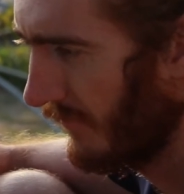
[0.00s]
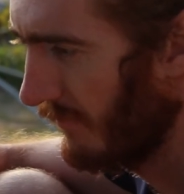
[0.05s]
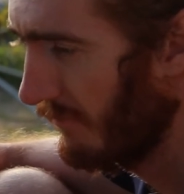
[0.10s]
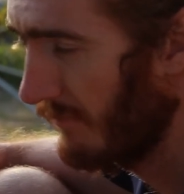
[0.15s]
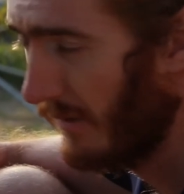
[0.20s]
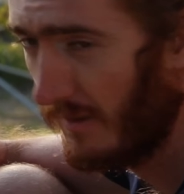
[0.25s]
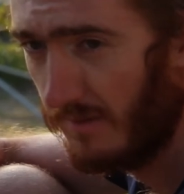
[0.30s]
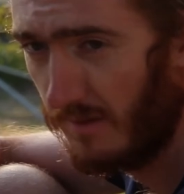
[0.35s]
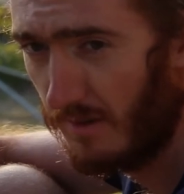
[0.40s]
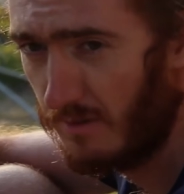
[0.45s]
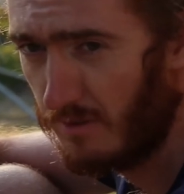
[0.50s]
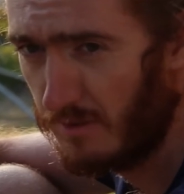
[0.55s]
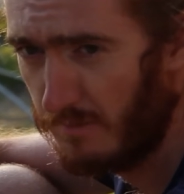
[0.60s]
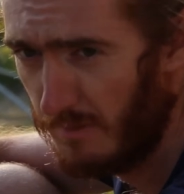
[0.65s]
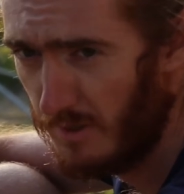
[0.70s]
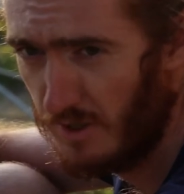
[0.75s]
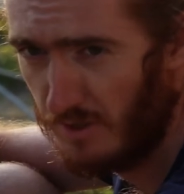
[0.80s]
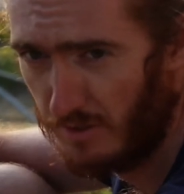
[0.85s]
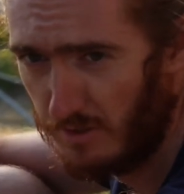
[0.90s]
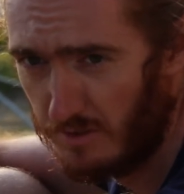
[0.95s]
a variety of
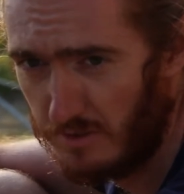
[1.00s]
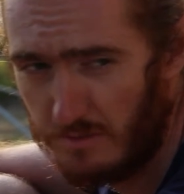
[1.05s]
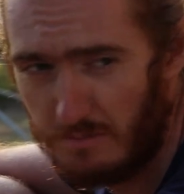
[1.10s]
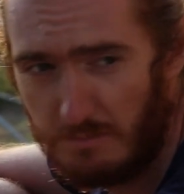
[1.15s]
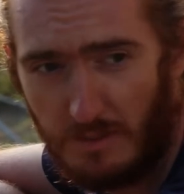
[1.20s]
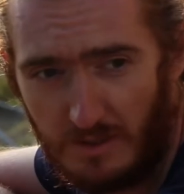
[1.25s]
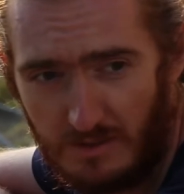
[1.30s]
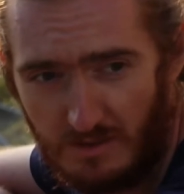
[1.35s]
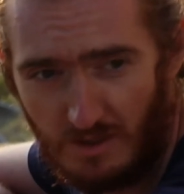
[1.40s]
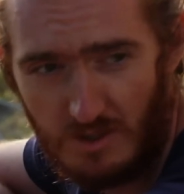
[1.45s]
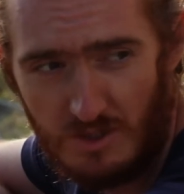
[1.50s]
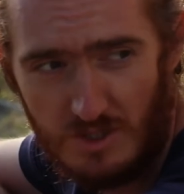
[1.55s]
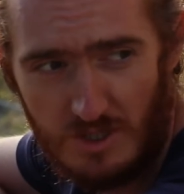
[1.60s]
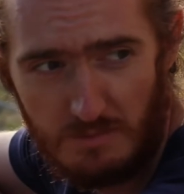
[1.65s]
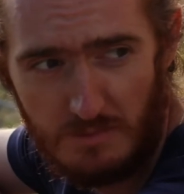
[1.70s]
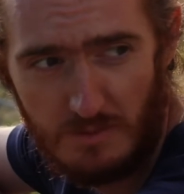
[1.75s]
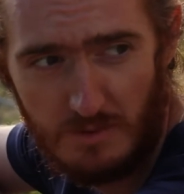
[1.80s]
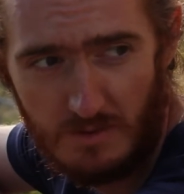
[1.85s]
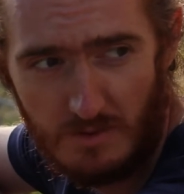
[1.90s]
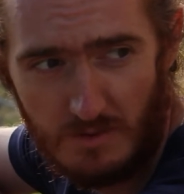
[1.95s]
tools in order
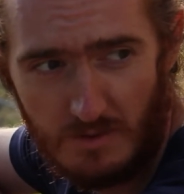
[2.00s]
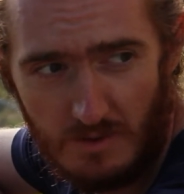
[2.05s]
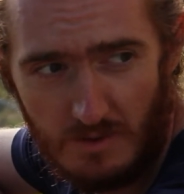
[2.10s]
to